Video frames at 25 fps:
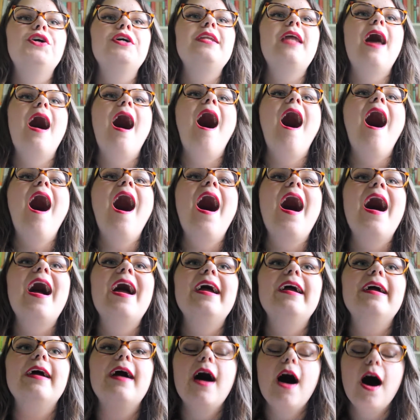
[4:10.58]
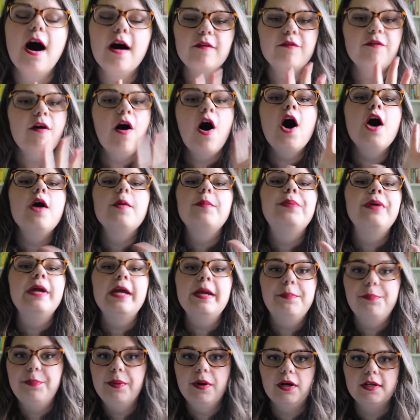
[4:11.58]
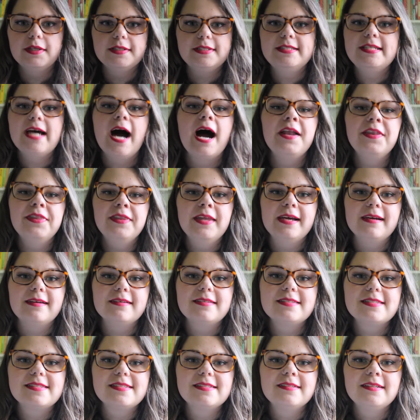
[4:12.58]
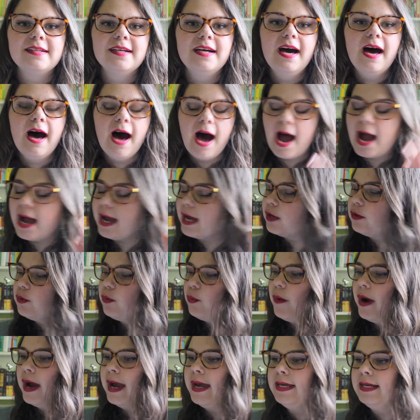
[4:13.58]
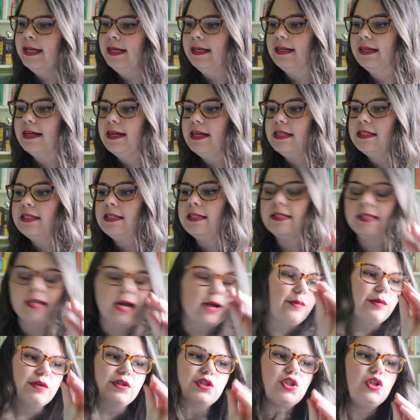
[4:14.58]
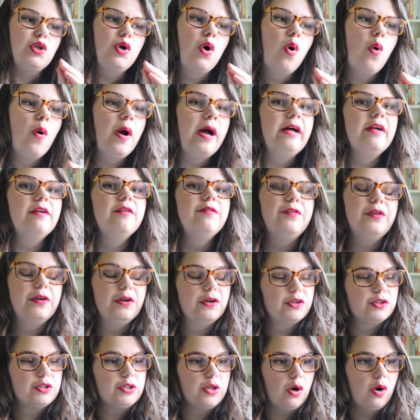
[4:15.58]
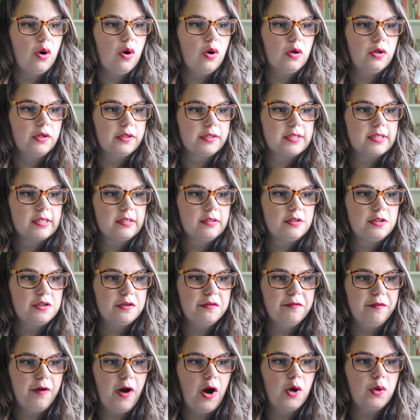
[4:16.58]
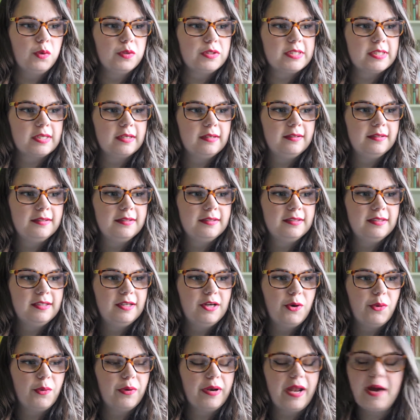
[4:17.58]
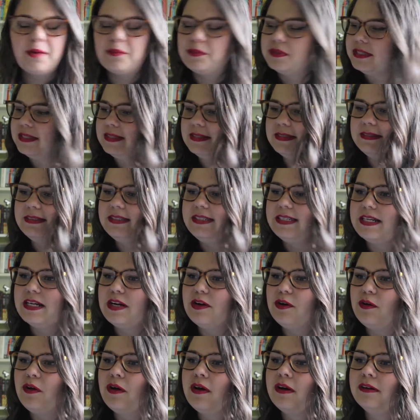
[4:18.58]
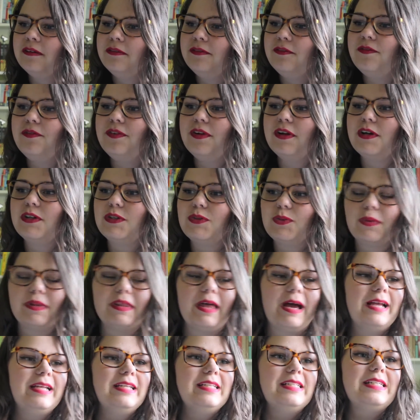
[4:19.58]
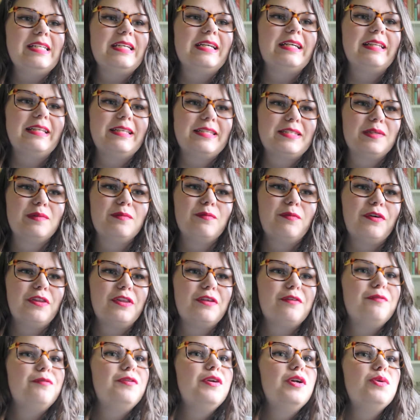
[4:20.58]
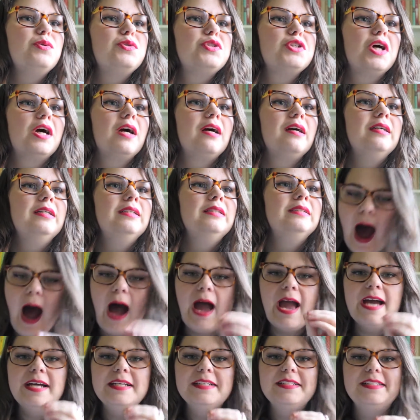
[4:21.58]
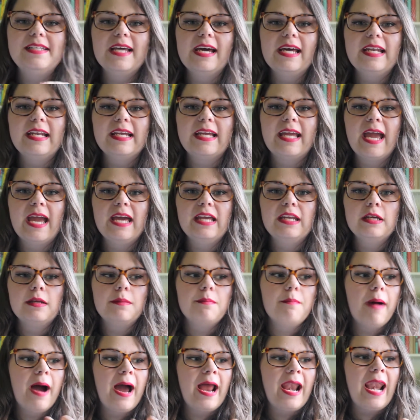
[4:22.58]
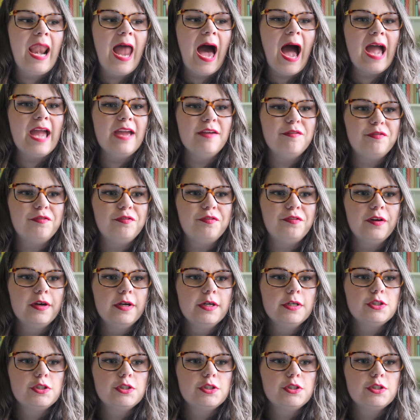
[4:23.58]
could I, of all people, done this? I had waited since I was 12 years old to vote when I was still filled with idealism for the future. I had dedicated my life